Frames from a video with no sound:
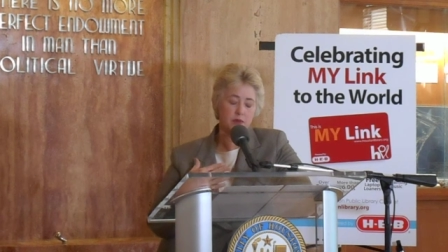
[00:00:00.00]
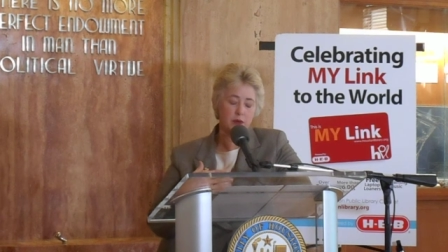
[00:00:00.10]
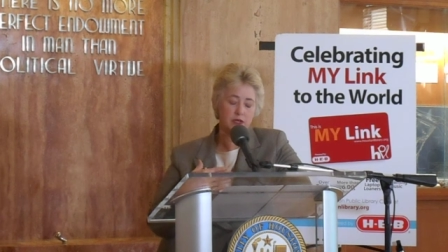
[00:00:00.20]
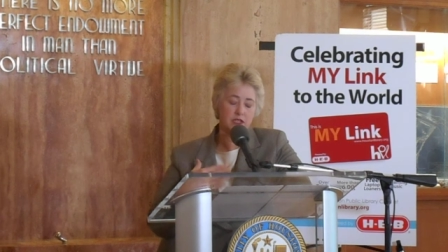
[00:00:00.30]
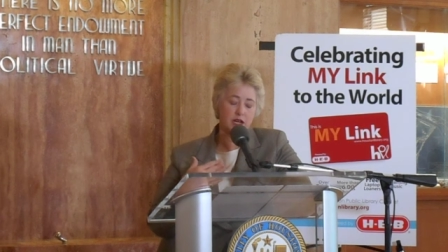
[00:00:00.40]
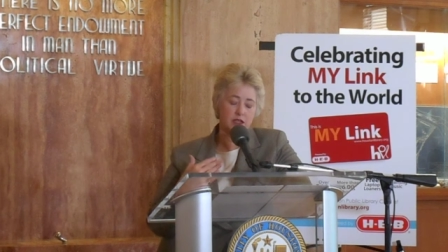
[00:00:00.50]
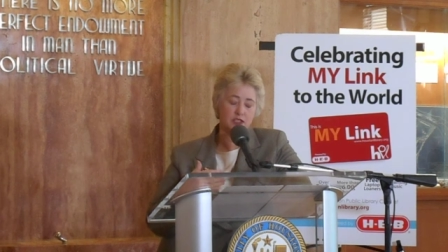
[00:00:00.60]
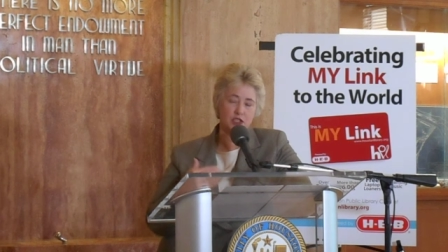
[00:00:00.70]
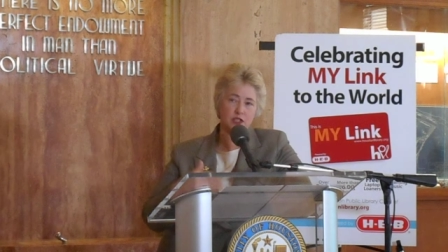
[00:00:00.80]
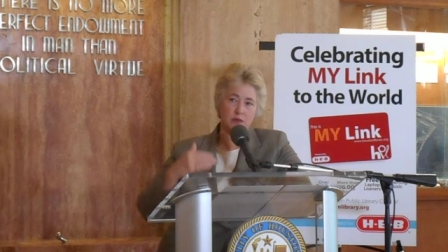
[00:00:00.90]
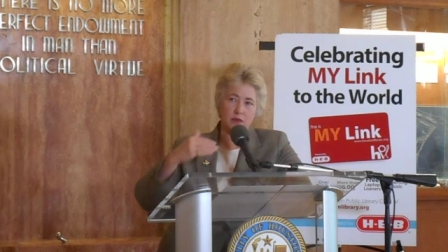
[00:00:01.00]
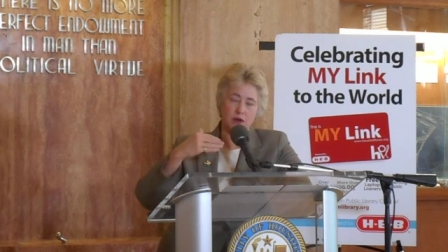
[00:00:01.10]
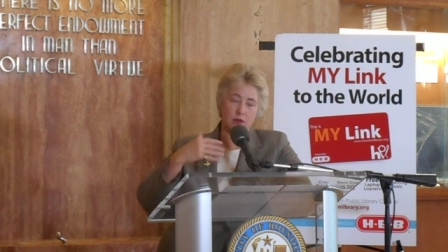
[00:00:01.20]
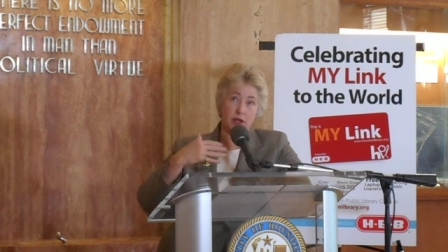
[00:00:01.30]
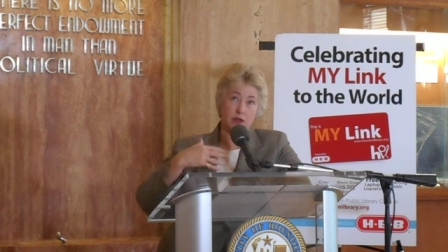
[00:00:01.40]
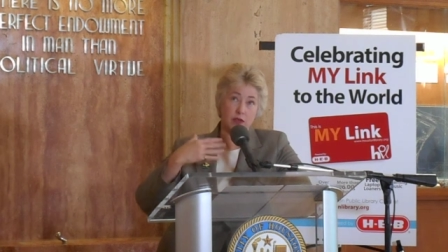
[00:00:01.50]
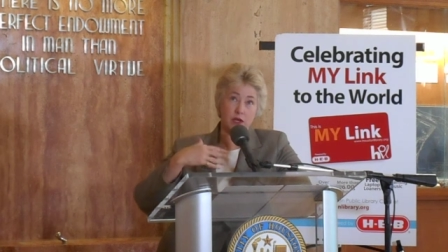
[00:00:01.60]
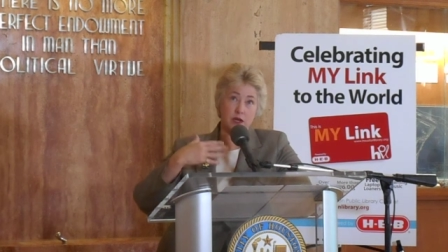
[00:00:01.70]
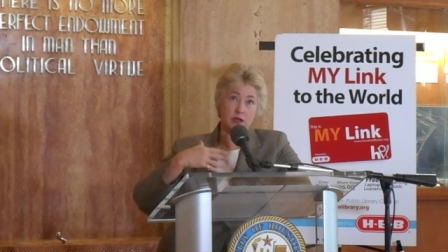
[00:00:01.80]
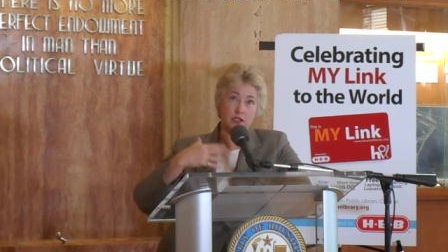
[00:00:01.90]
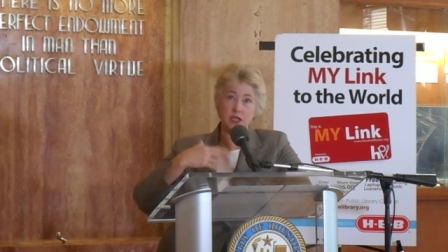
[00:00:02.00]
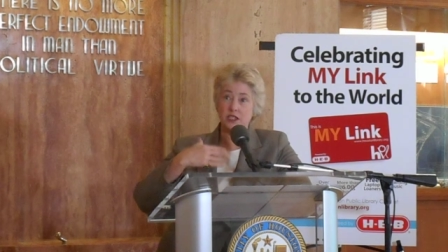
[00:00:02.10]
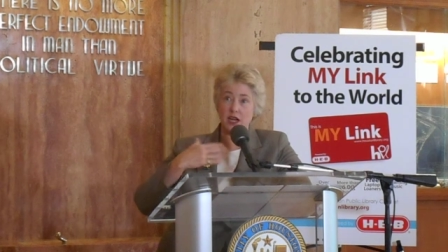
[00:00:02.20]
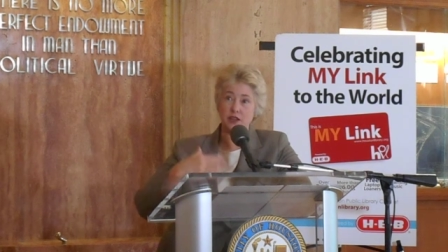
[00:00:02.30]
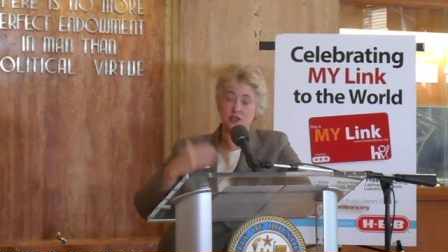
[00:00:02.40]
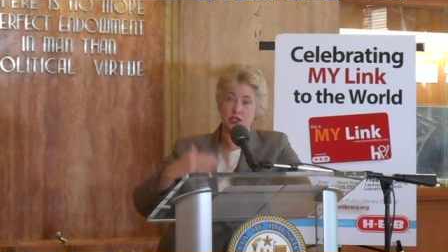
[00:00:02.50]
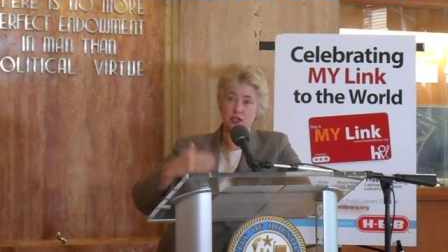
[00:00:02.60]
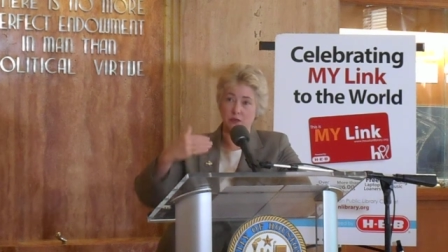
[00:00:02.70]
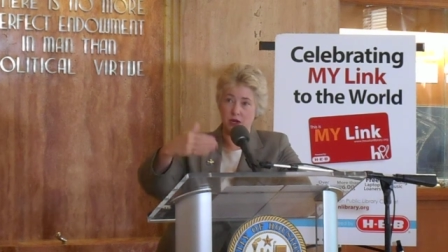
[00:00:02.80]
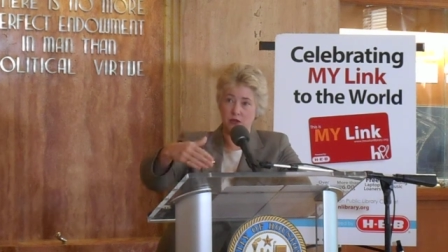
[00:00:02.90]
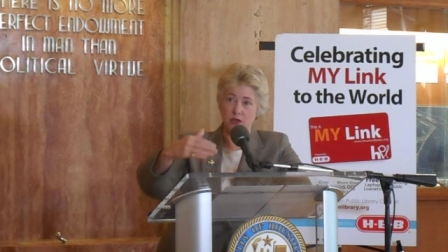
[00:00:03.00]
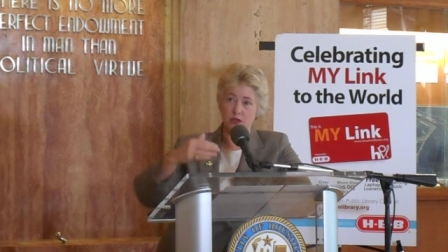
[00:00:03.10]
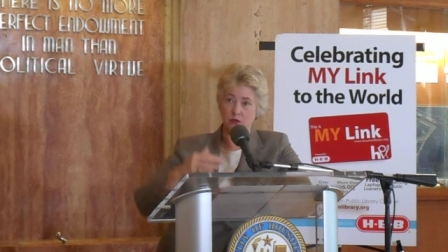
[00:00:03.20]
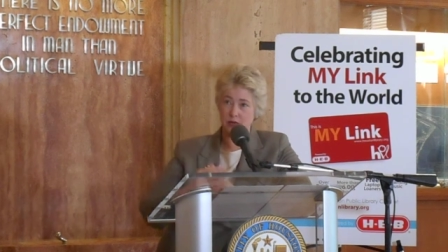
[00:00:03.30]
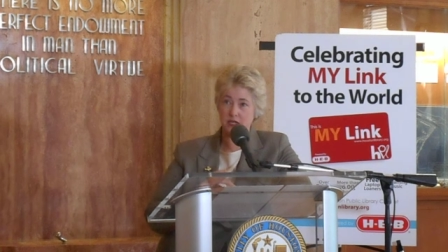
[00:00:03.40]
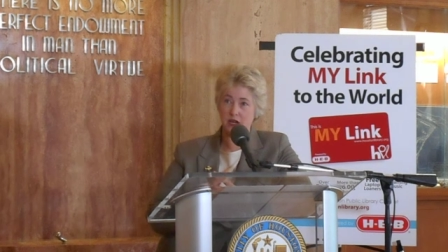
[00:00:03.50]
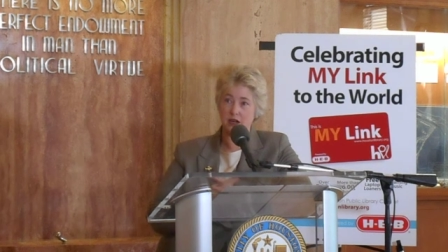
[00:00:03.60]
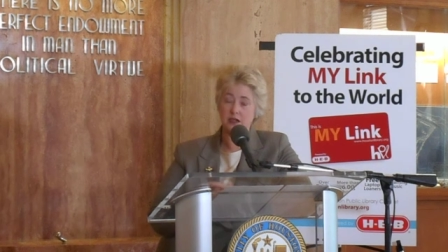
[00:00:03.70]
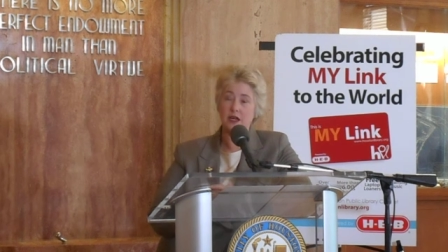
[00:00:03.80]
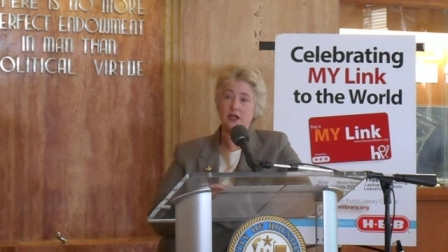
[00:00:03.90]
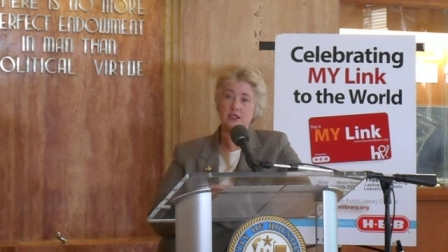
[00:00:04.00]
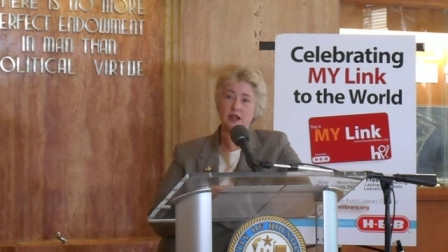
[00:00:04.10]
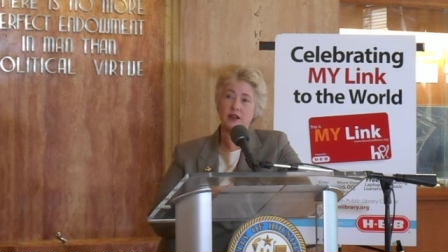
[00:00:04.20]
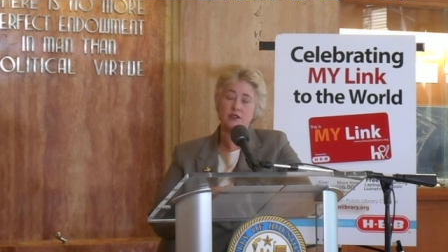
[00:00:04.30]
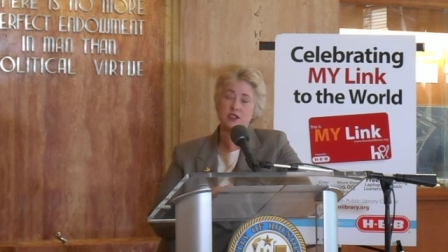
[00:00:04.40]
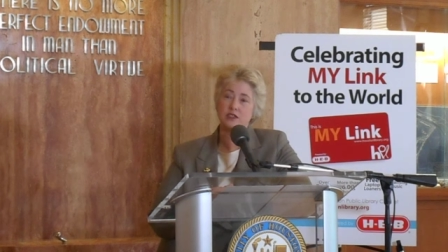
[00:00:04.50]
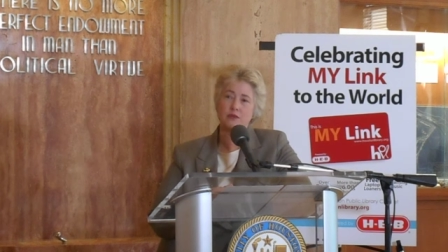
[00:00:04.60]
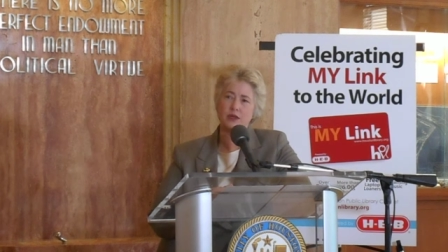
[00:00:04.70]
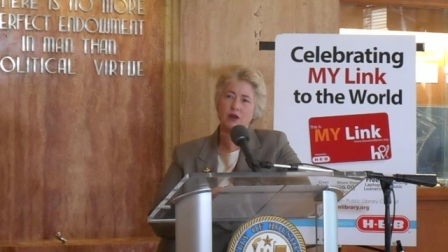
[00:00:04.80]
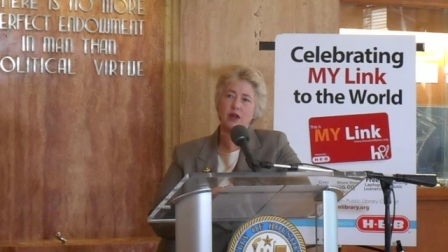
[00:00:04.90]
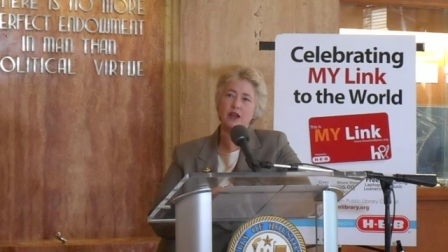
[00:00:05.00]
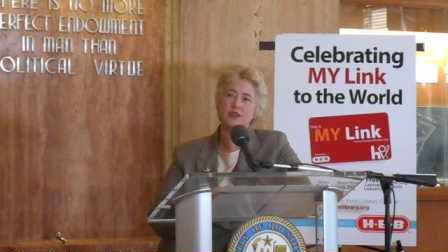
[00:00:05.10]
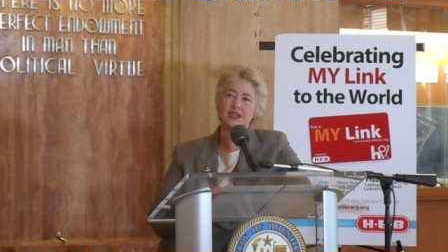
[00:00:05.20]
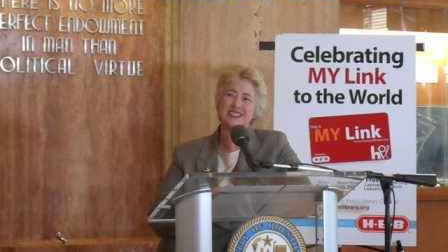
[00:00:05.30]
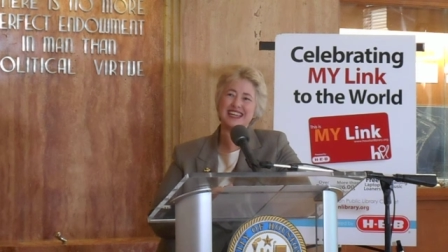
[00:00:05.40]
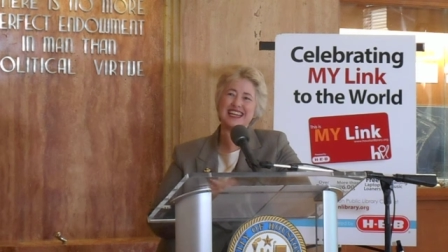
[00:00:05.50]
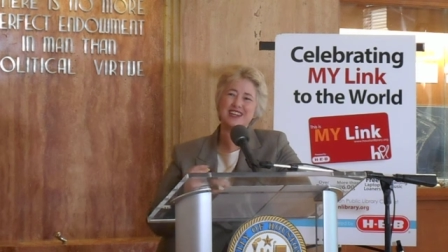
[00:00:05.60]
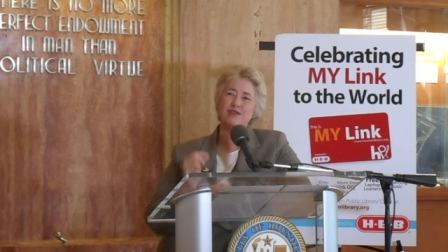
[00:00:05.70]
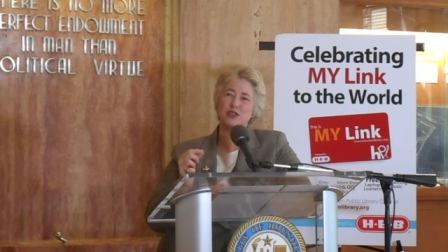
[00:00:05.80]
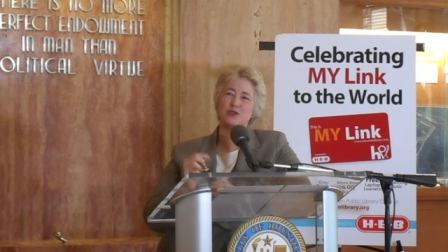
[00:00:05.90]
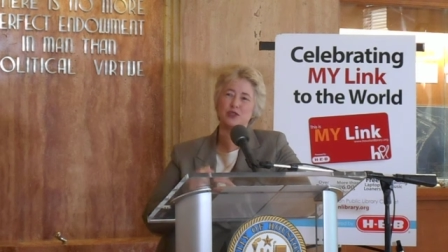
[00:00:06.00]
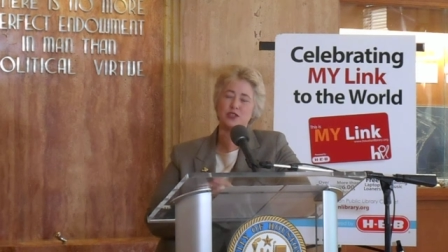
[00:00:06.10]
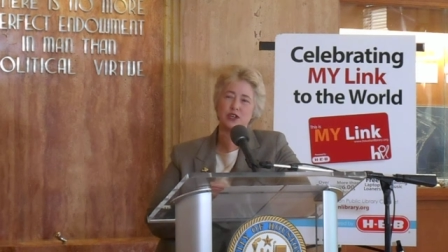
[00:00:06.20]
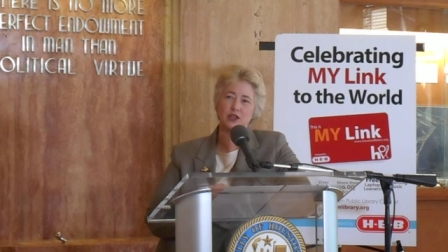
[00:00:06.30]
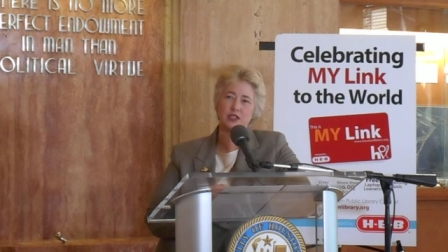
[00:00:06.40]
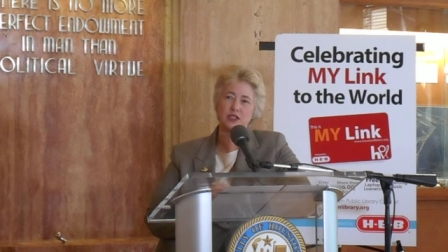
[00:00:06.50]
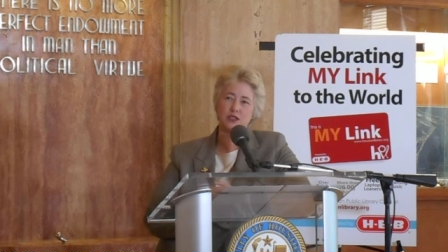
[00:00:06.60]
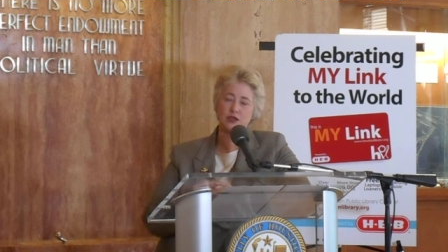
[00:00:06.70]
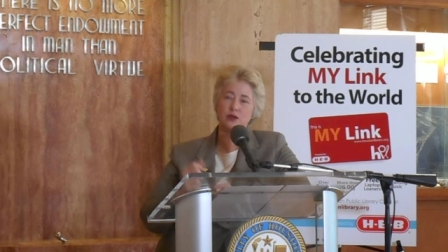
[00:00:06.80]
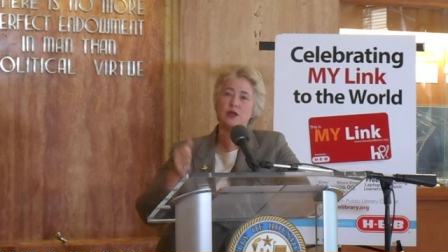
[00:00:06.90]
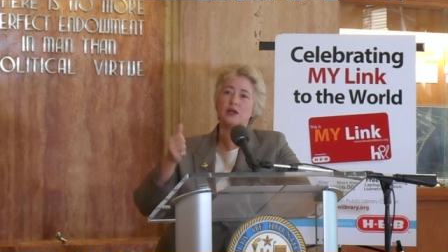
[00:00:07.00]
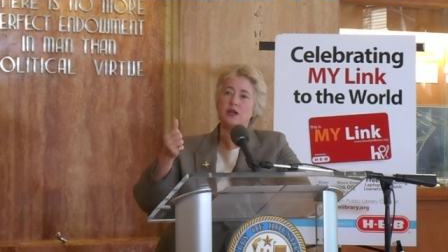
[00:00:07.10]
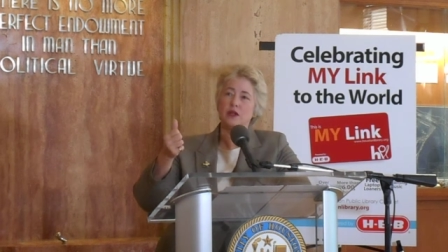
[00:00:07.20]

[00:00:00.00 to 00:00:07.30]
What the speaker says: public side of the system, or rather the city side of the system, rather than the retail side of the system. But there are a lot of things that individual Houstonians can do.